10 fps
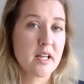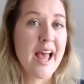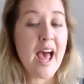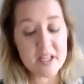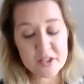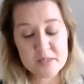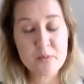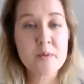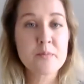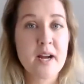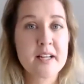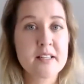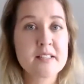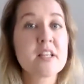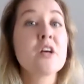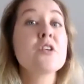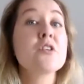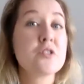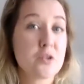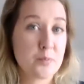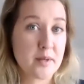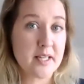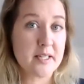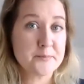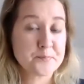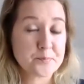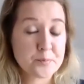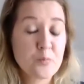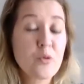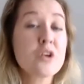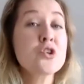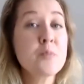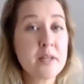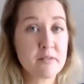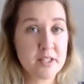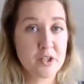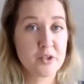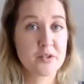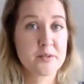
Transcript: and just put in brackets to be renewed.